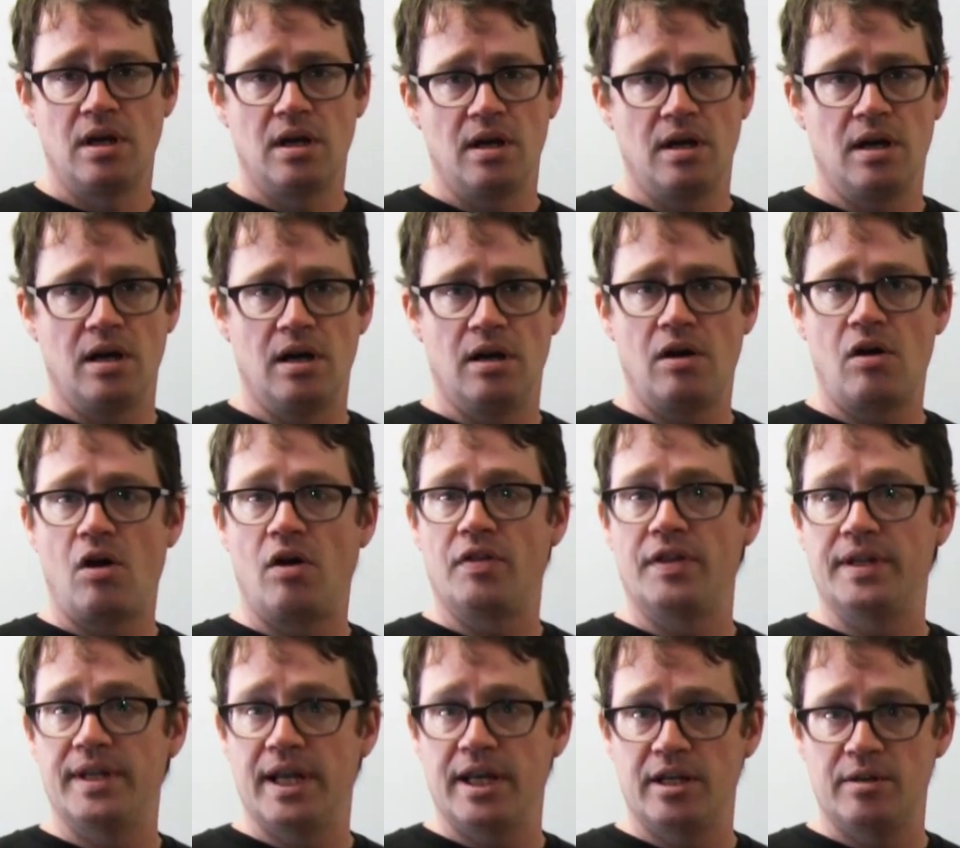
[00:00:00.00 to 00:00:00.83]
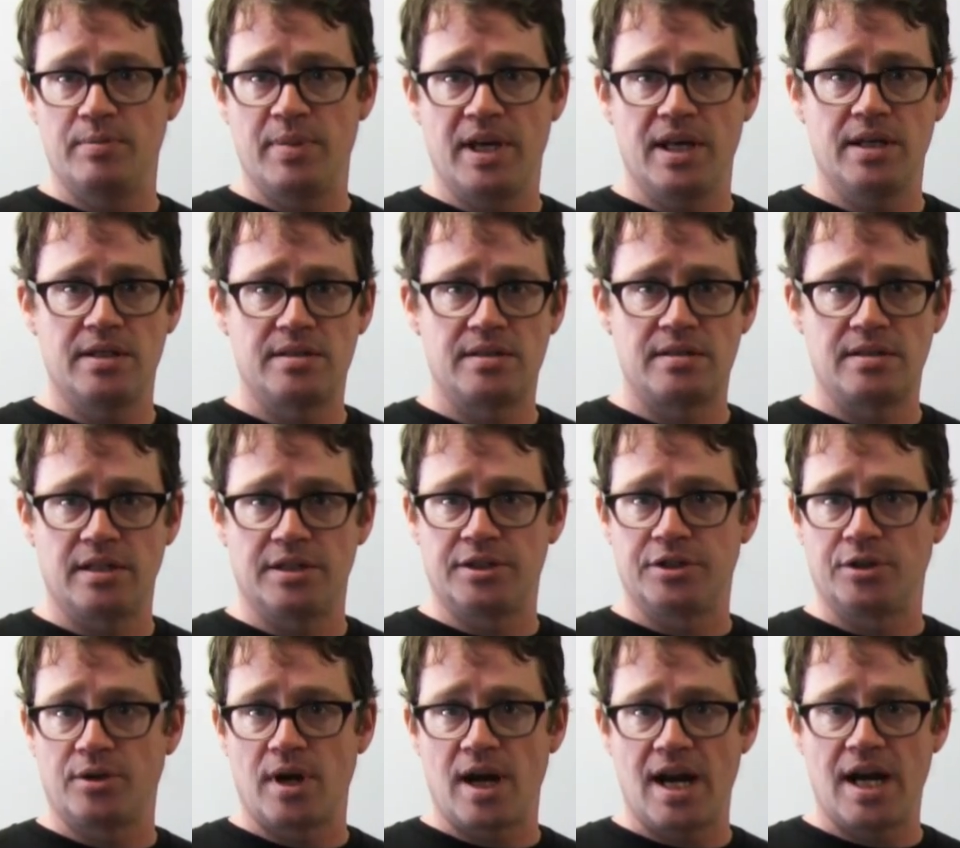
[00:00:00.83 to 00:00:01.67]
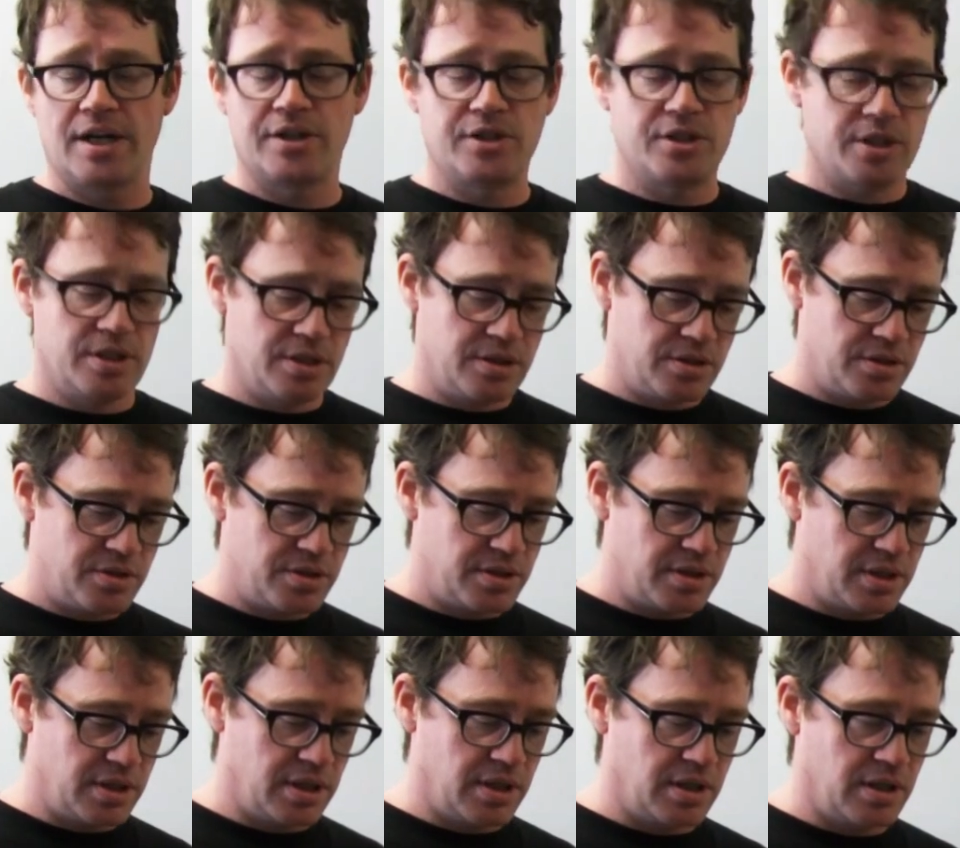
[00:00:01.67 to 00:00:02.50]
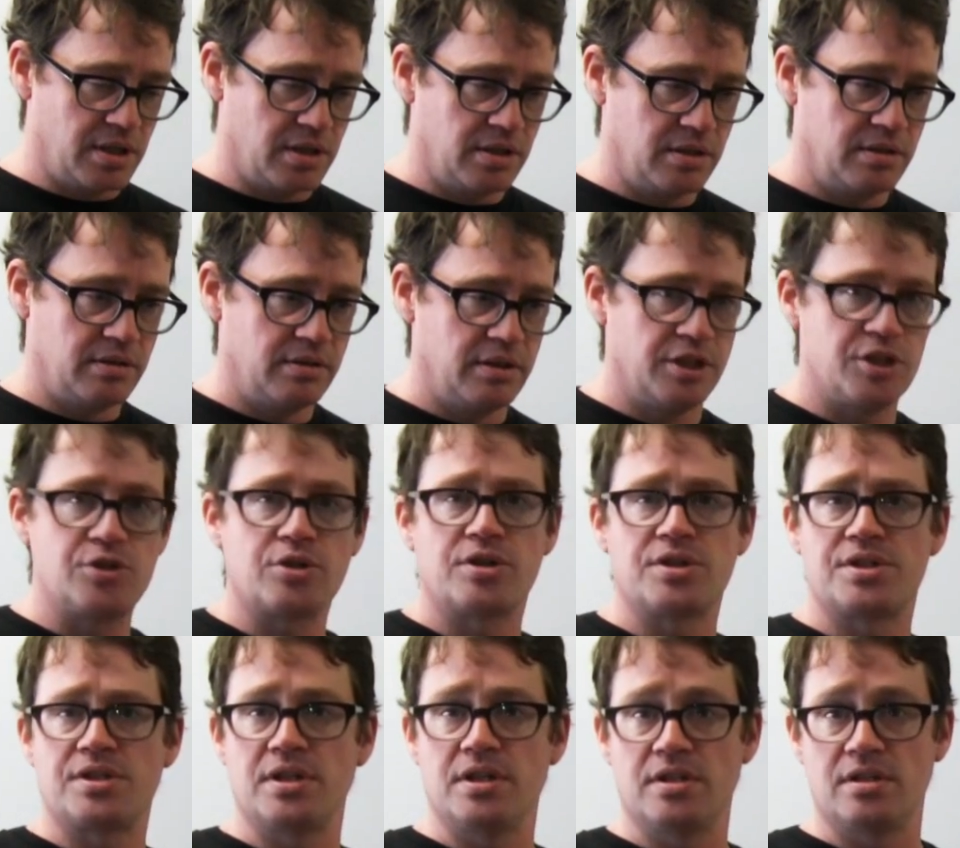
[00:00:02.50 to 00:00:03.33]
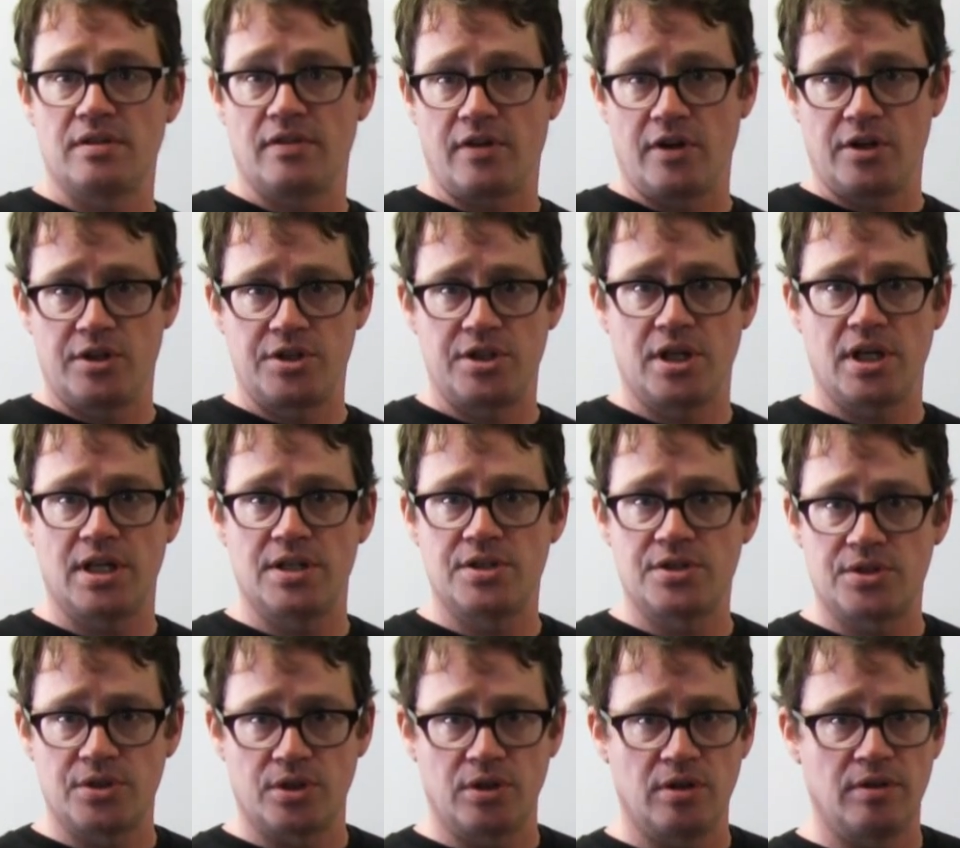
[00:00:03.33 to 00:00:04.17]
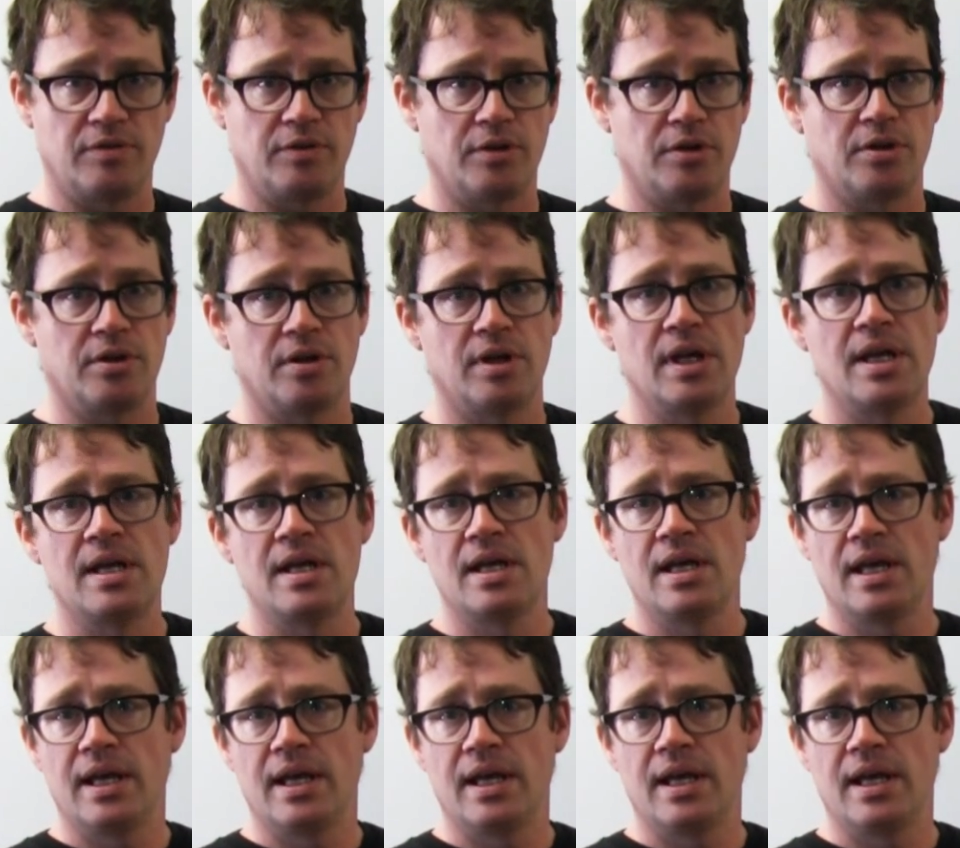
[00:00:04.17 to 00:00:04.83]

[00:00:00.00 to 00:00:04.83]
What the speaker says: all the database interactions, the intricacies of ArcGIS server,